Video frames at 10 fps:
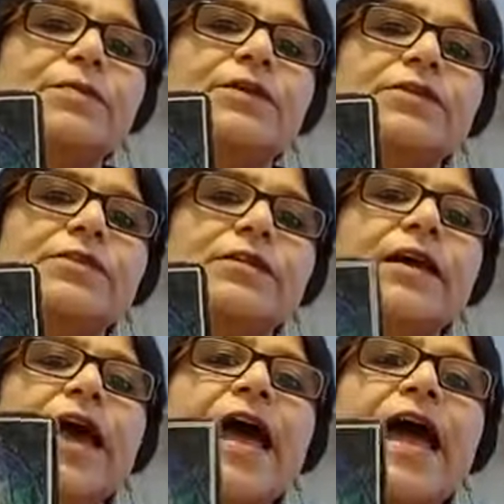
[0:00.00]
person.
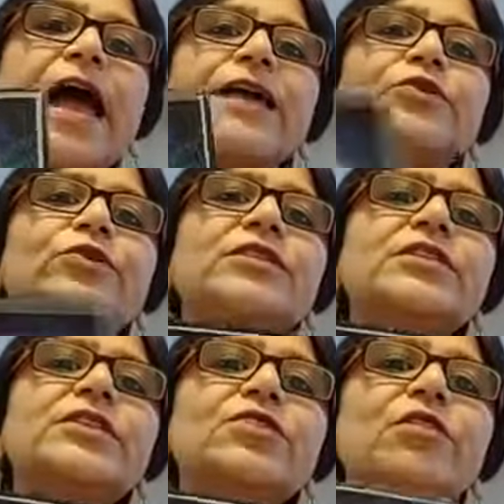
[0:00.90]
And you can
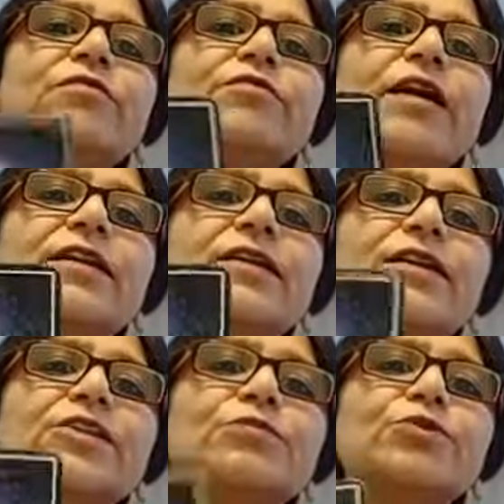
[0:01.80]
see a lot of
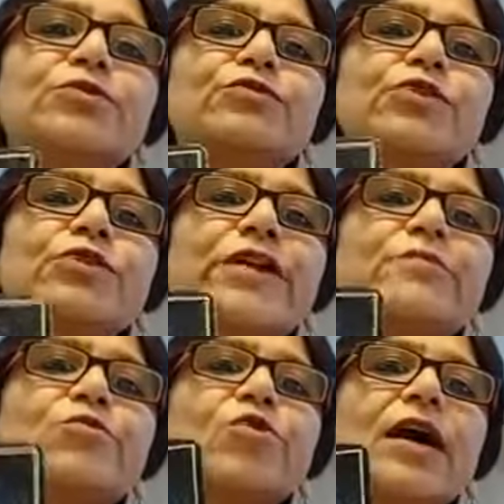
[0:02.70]
colors, beautiful
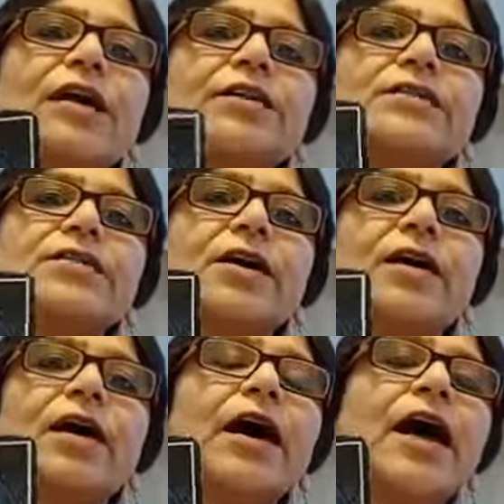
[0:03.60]
rainbow colors
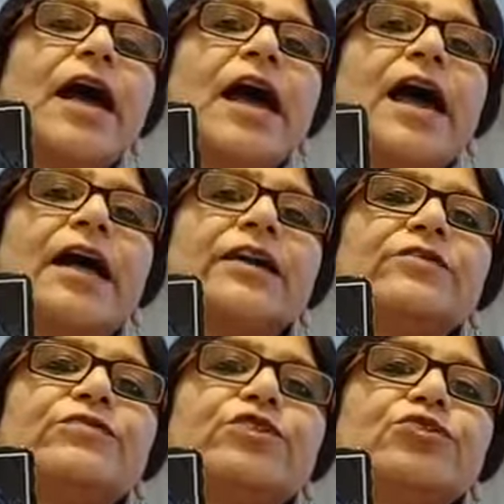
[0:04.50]
here,
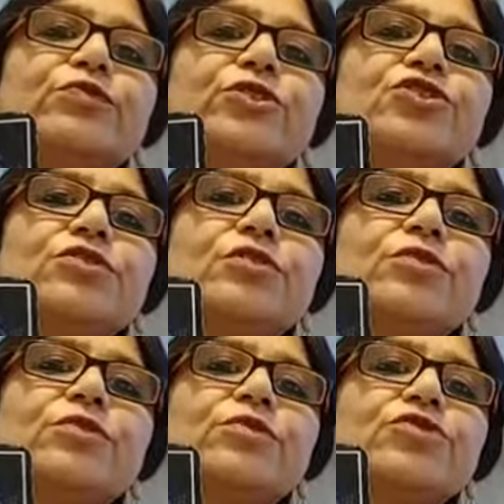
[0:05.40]
and
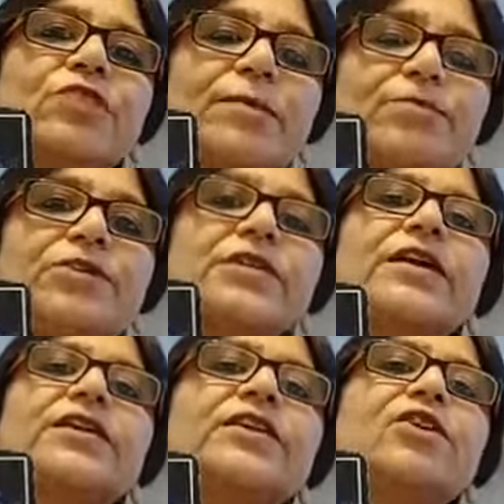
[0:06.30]
which
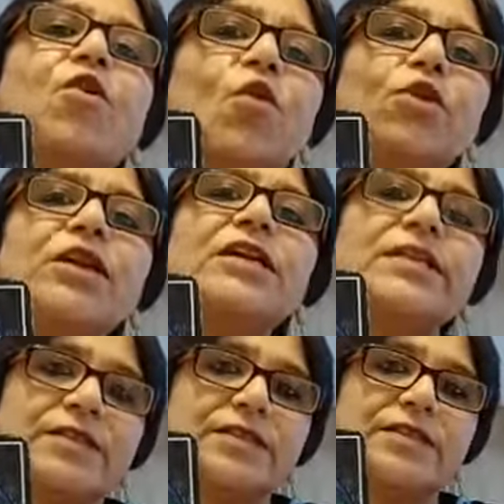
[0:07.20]
represent the
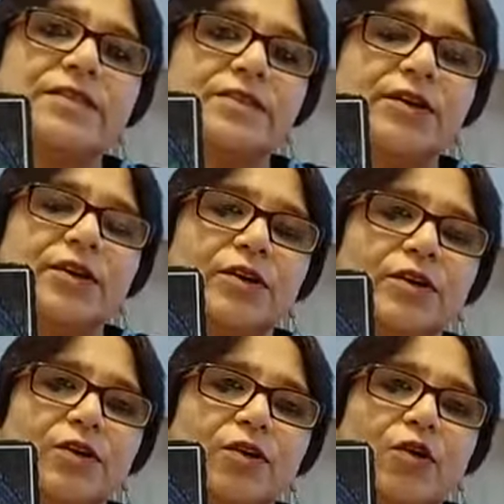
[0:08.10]
wholeness
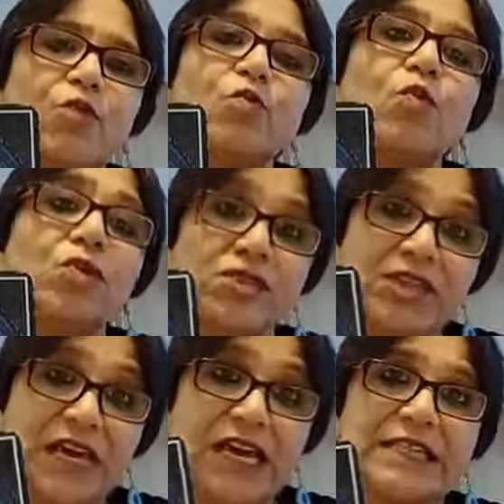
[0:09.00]
of what
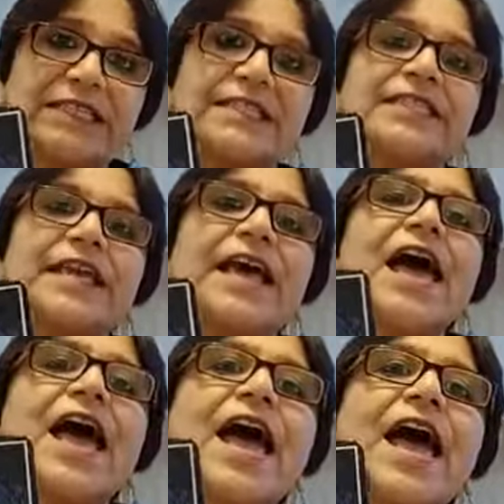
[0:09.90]
he is.
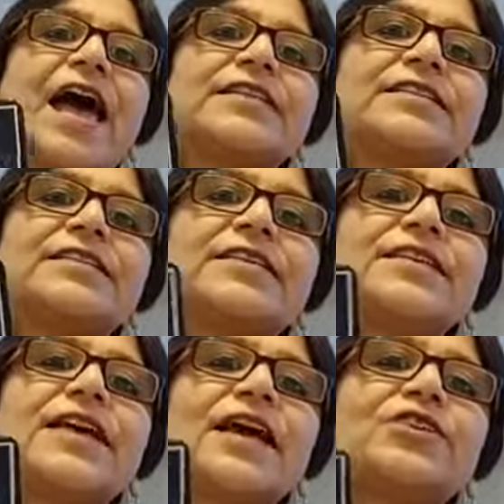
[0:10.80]
And
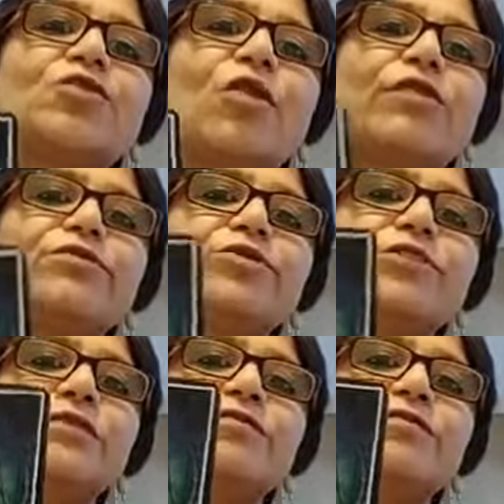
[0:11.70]
he has got, you see,